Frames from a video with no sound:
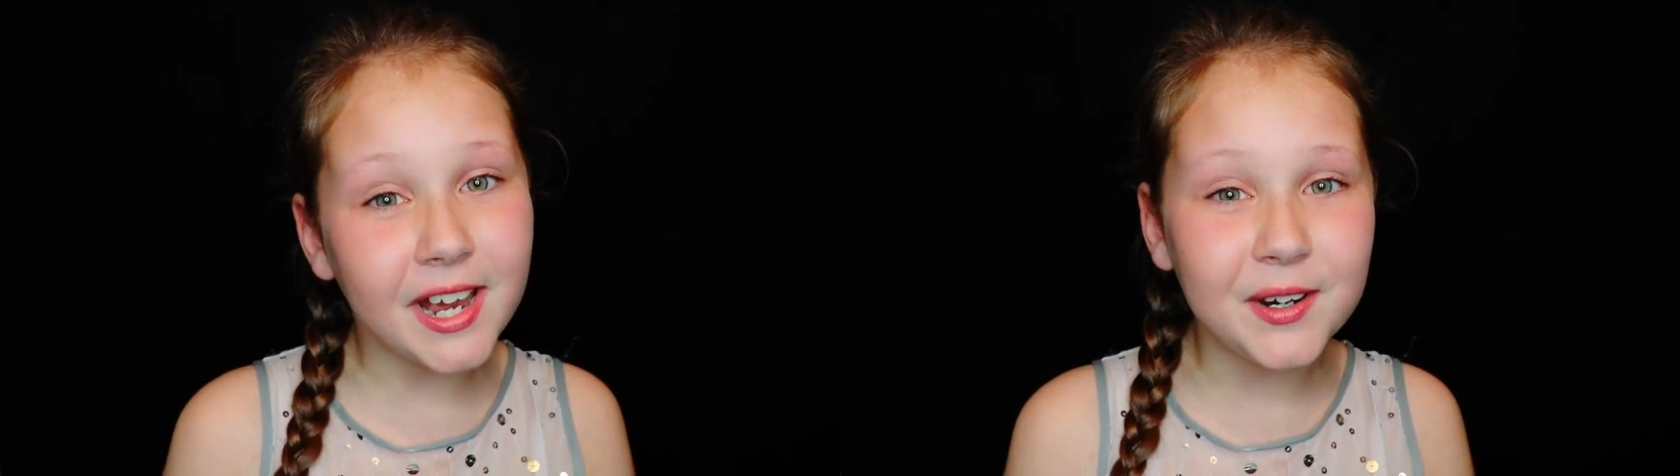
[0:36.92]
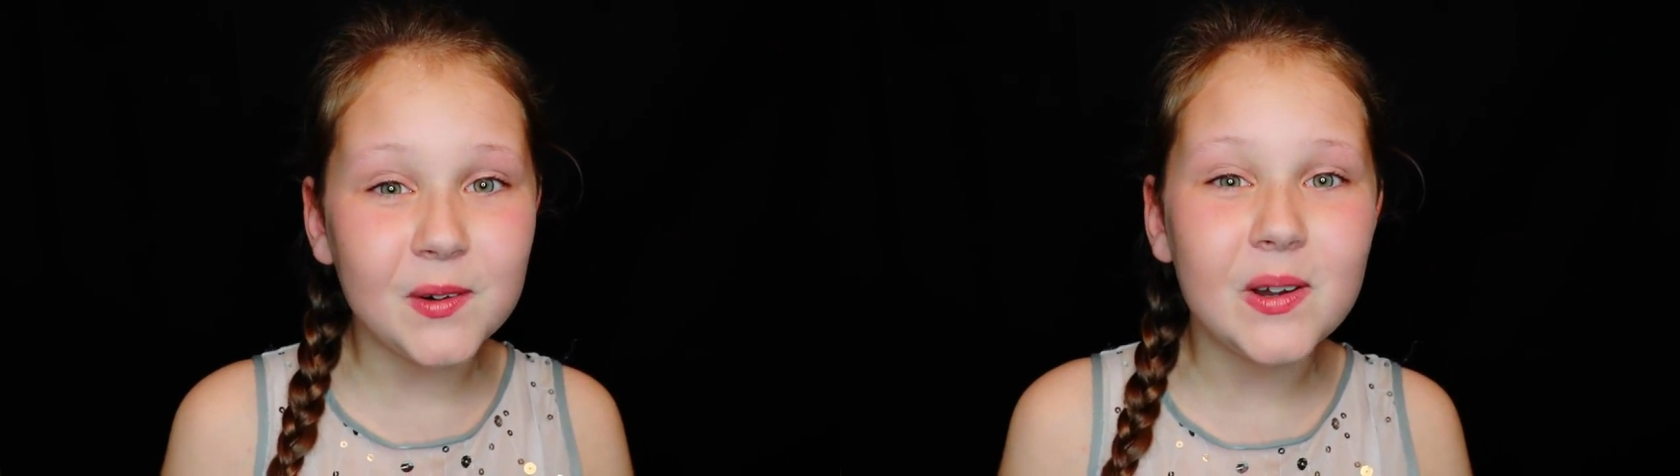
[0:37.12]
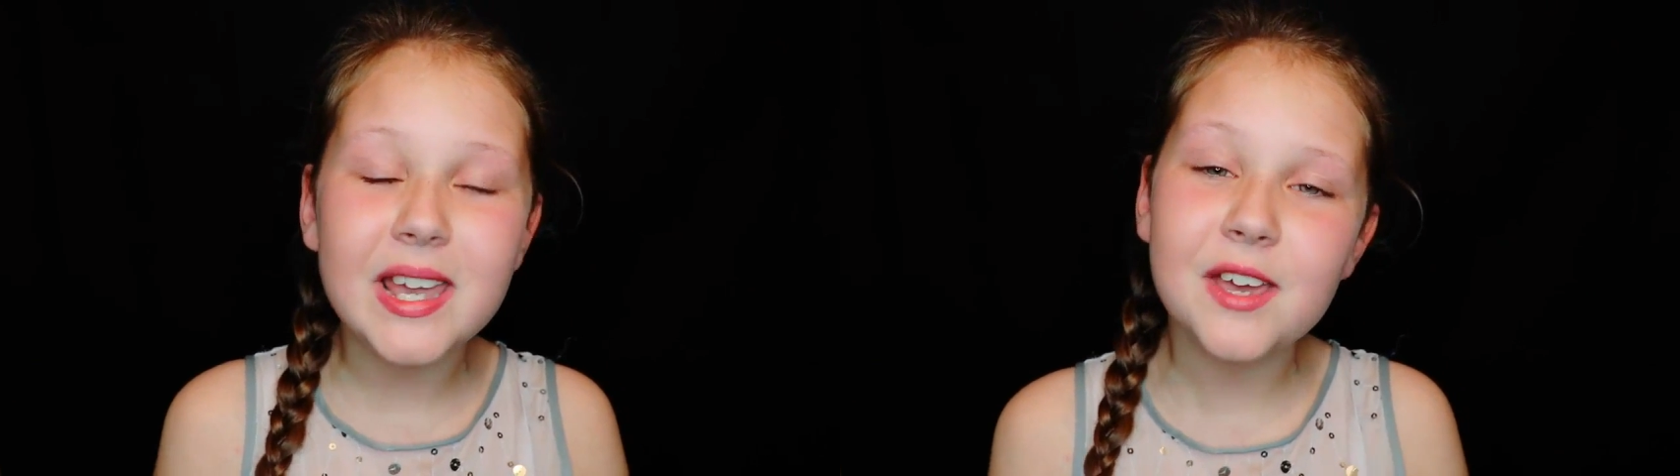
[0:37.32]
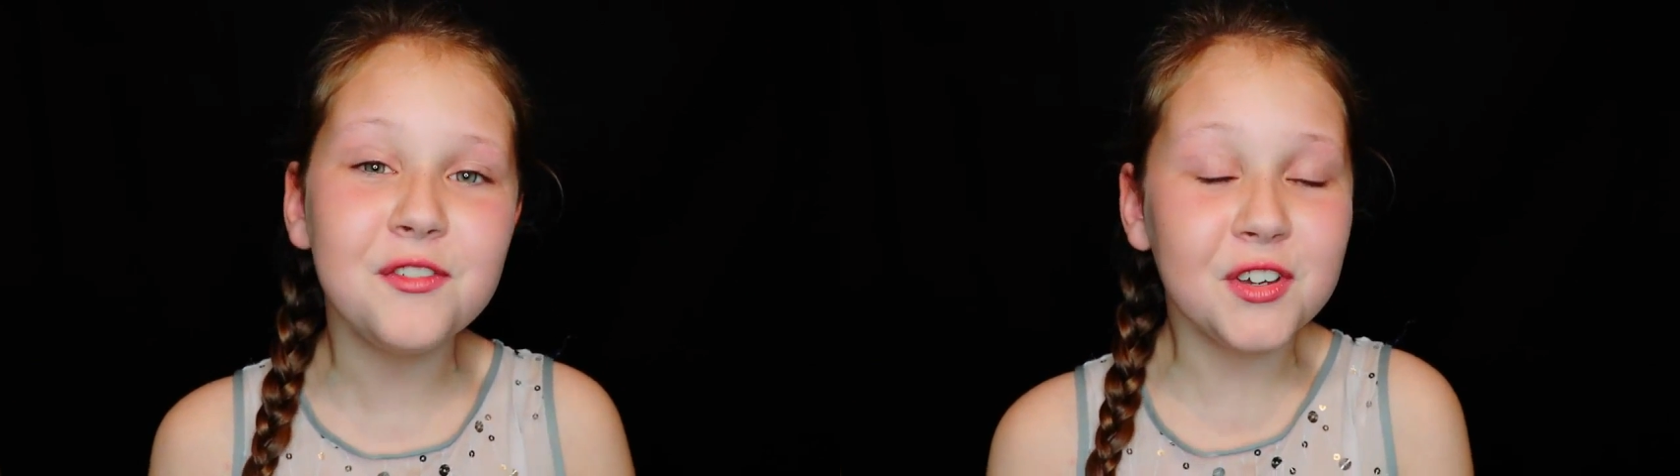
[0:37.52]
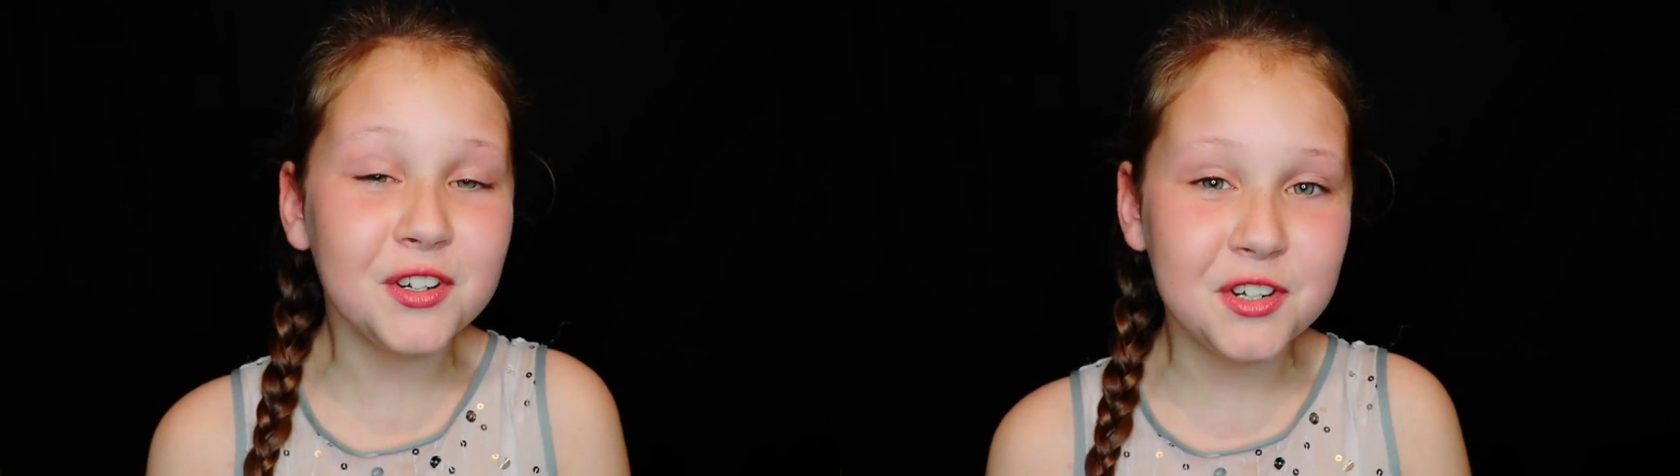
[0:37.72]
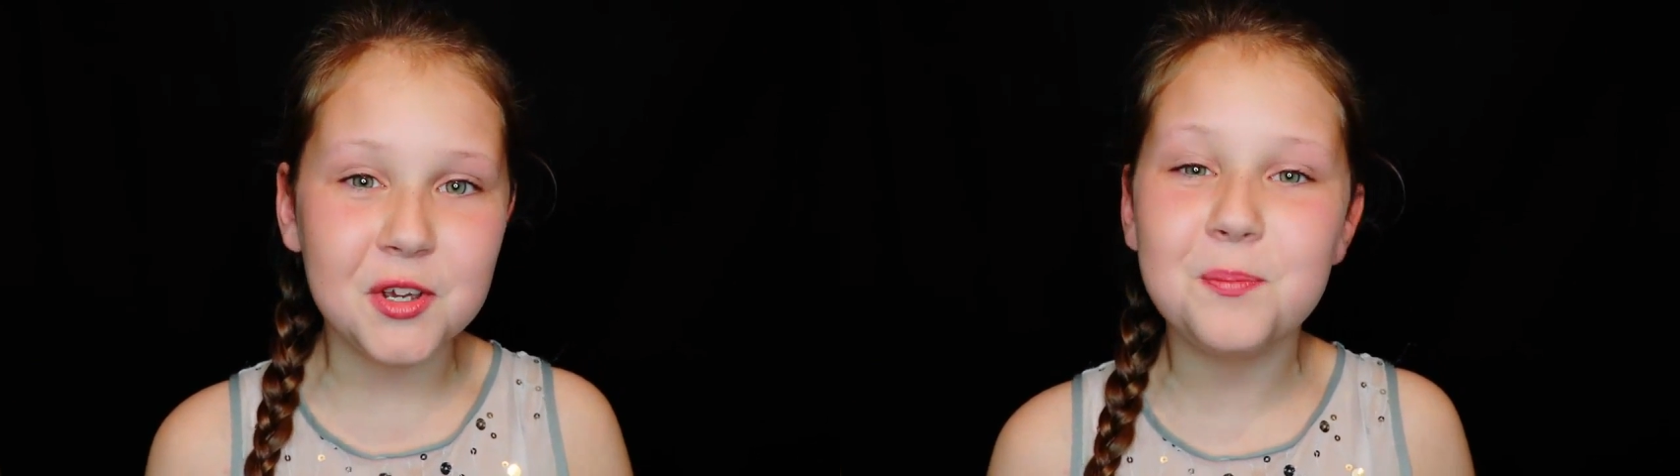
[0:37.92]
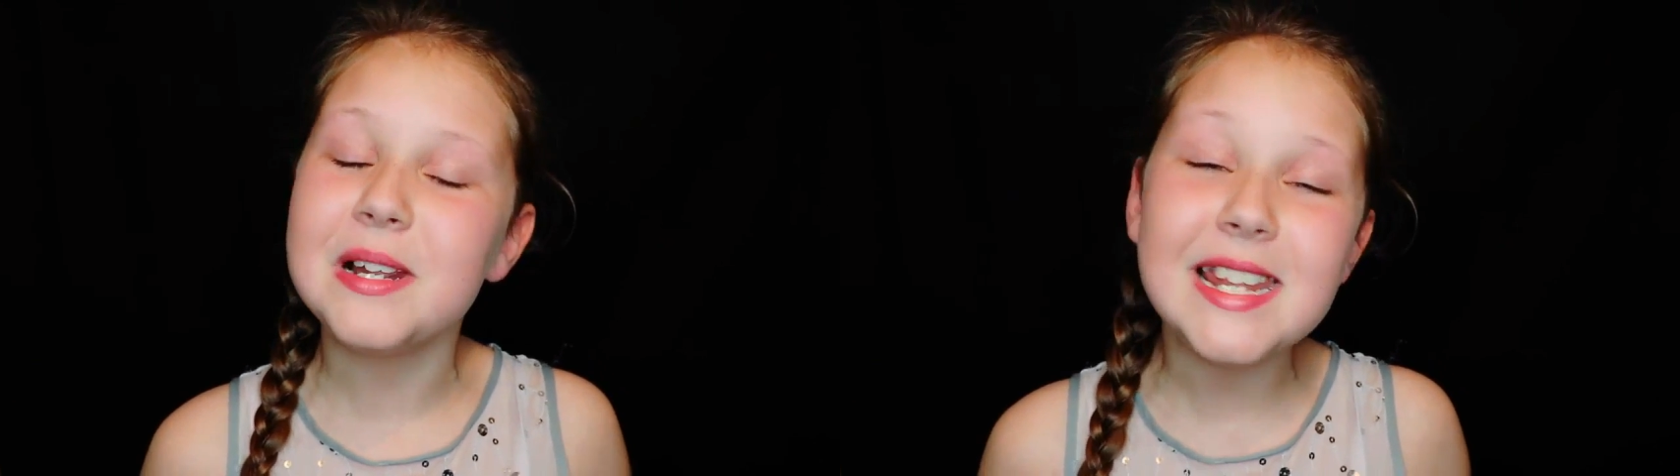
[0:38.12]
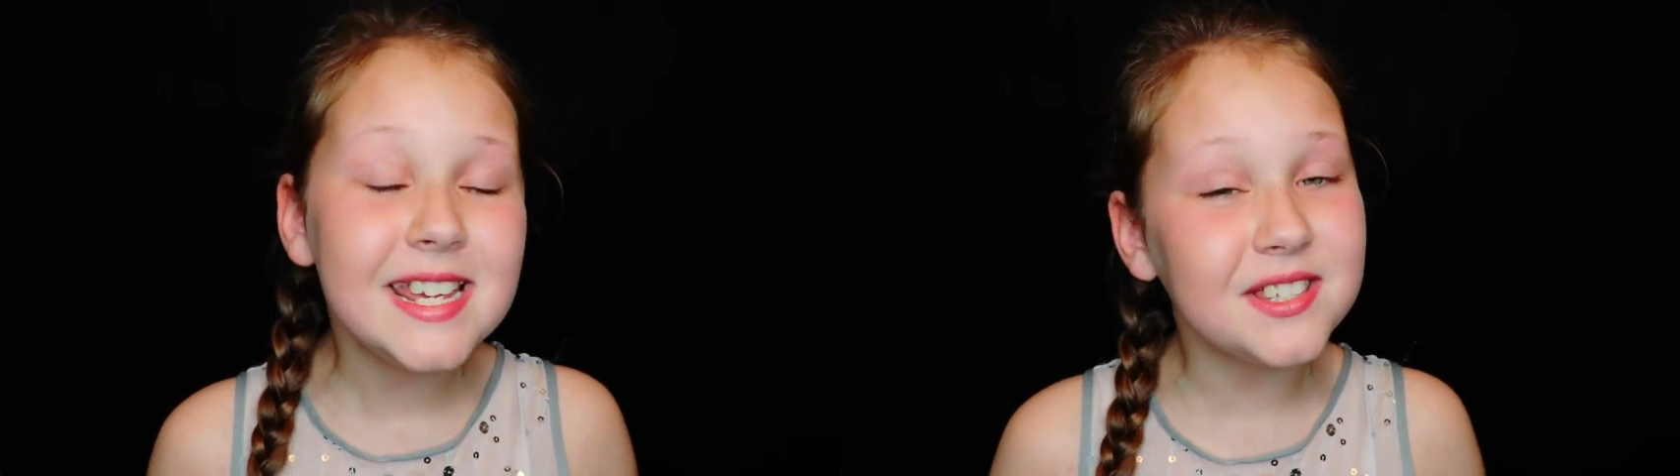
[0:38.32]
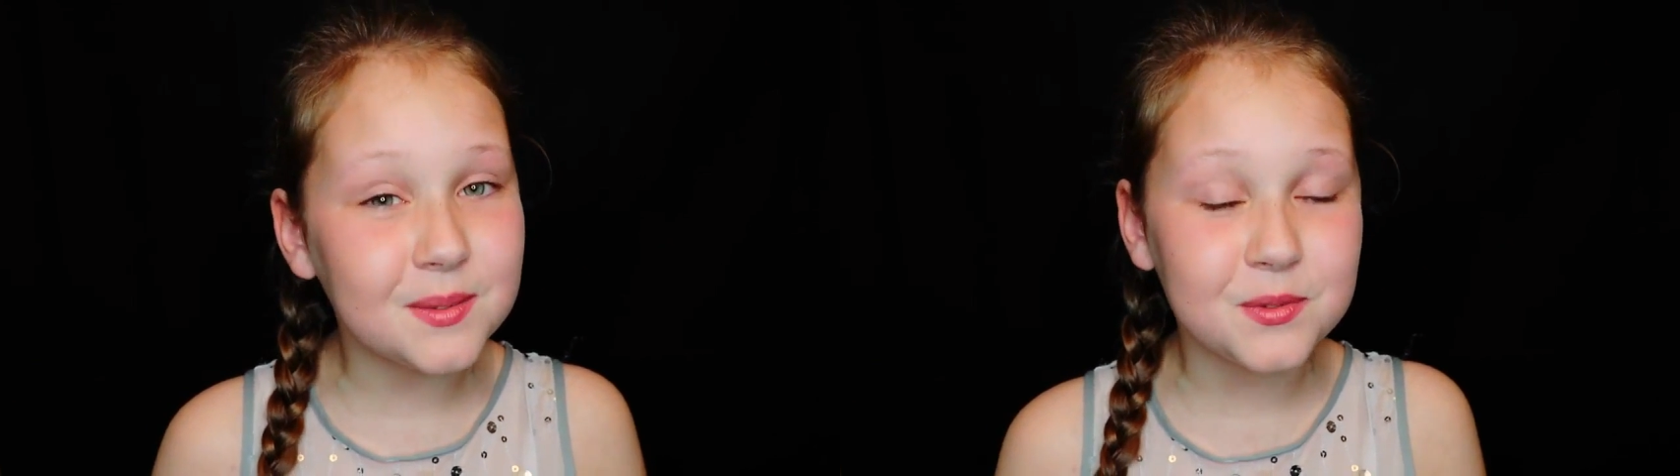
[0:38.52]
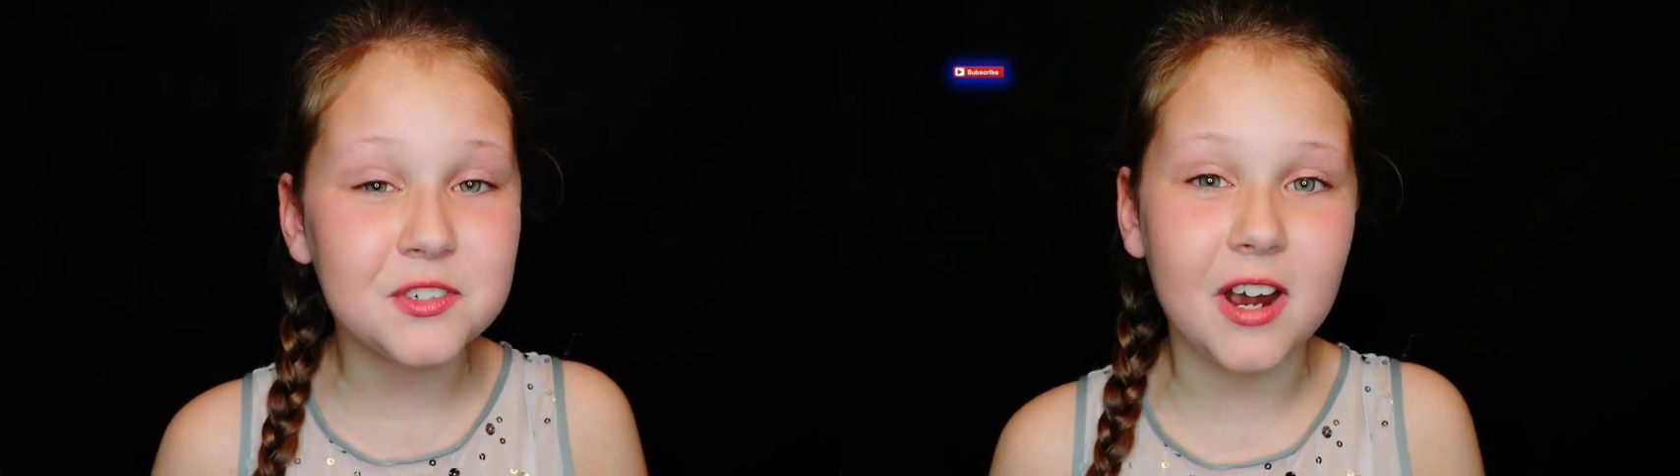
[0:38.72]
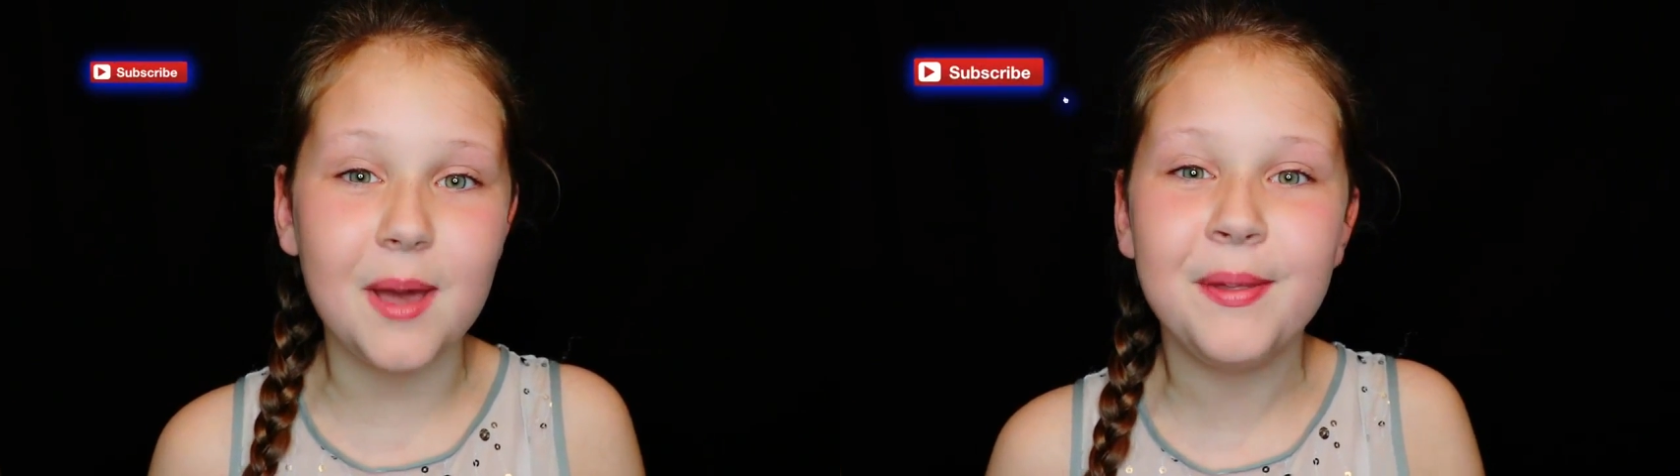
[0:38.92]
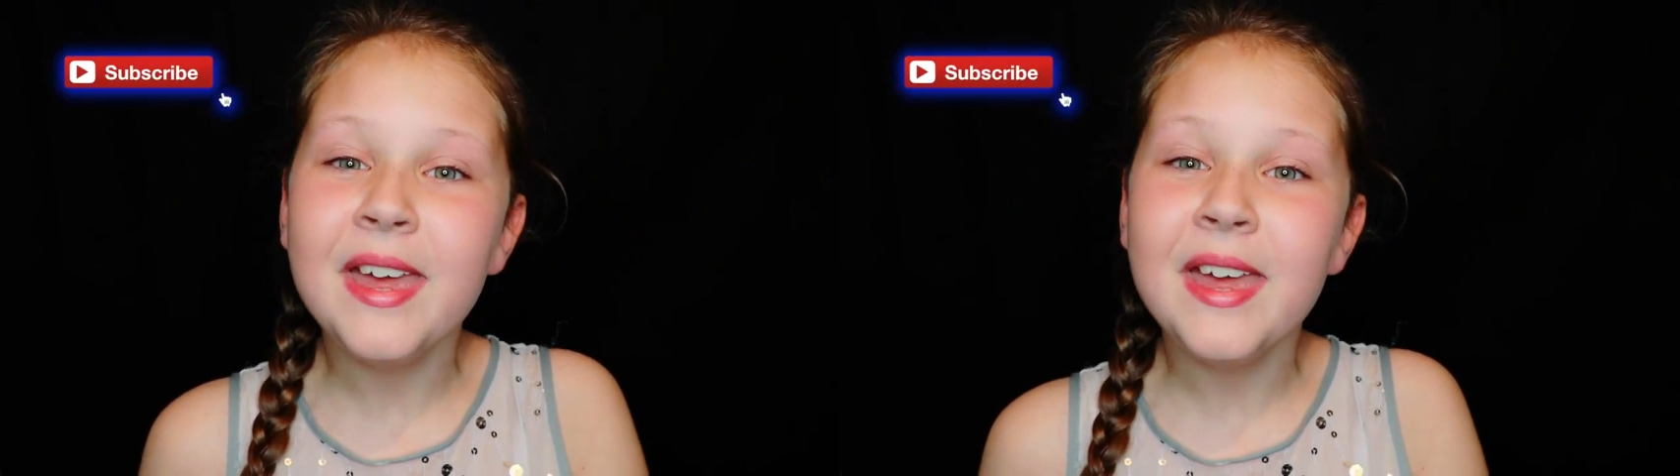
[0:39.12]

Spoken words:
Channel, if you're new, please subscribe.